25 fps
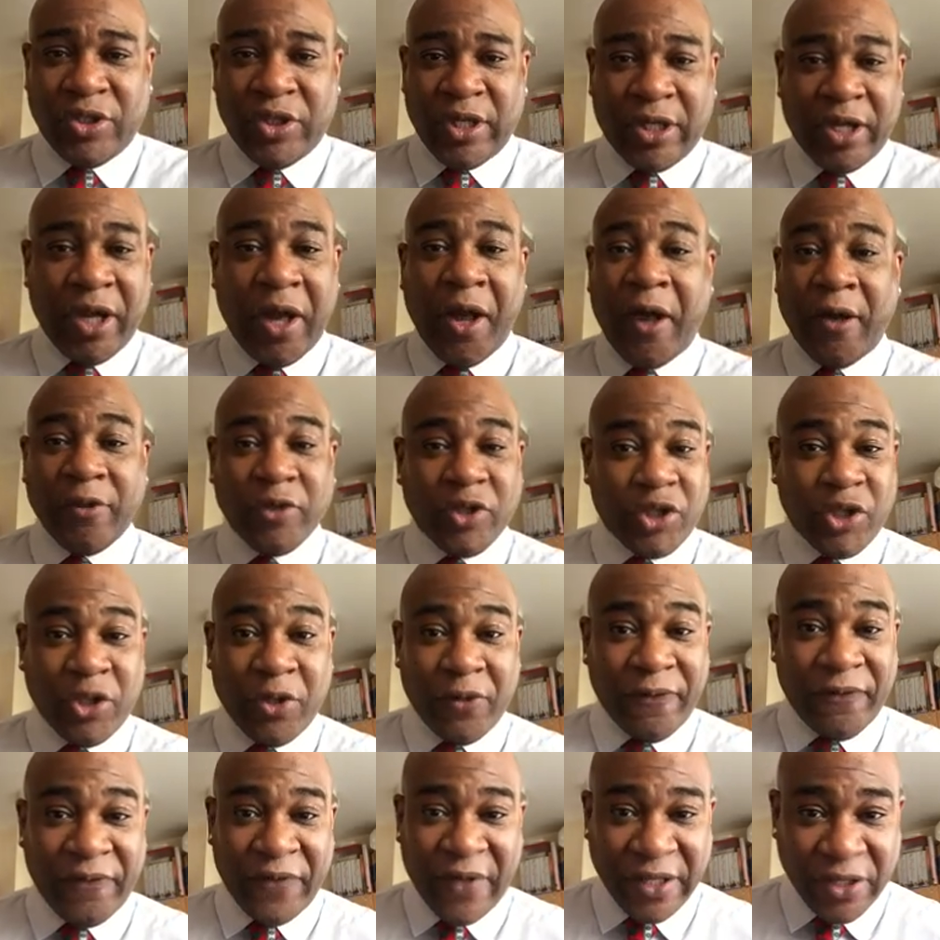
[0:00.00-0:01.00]
you can't
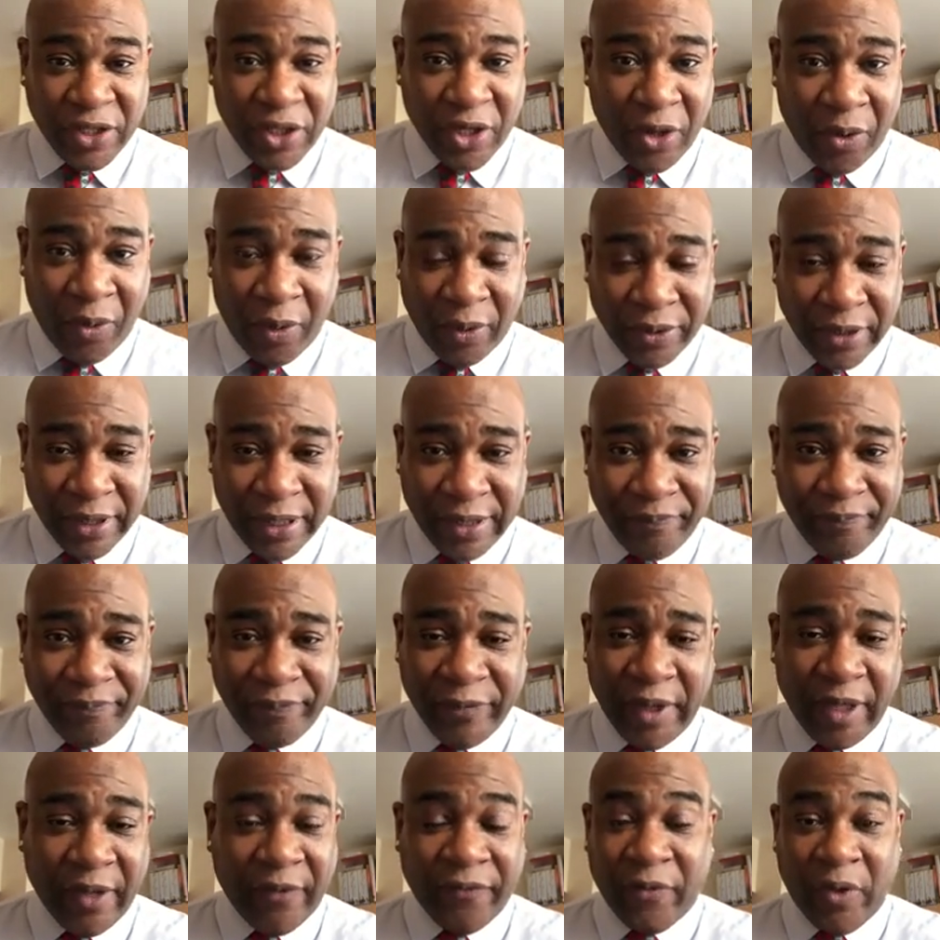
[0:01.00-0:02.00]
shoot video on it,
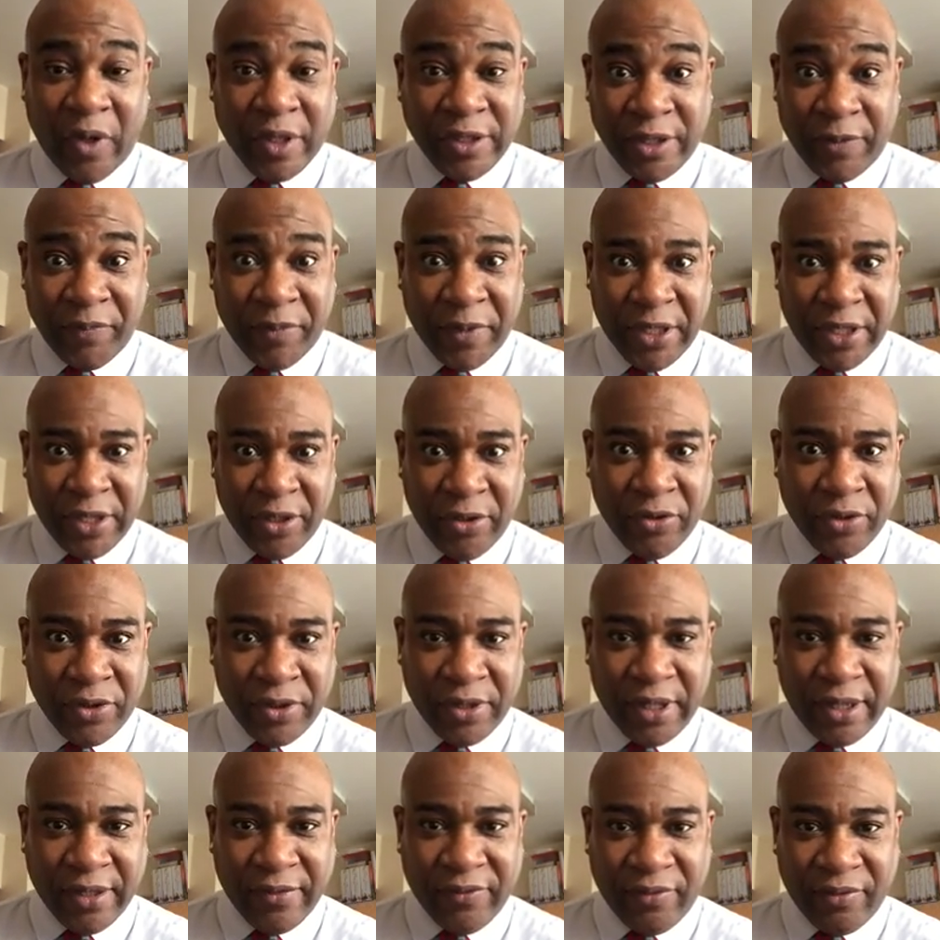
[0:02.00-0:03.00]
otherwise I'll be
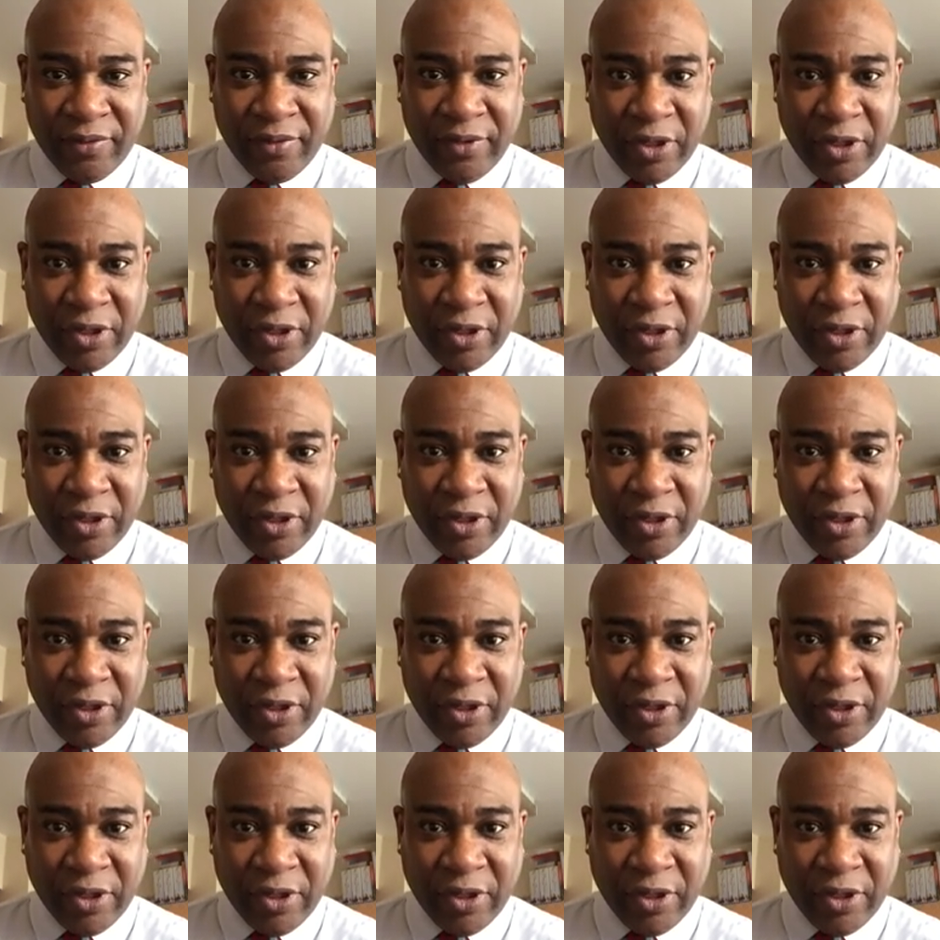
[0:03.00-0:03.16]
using it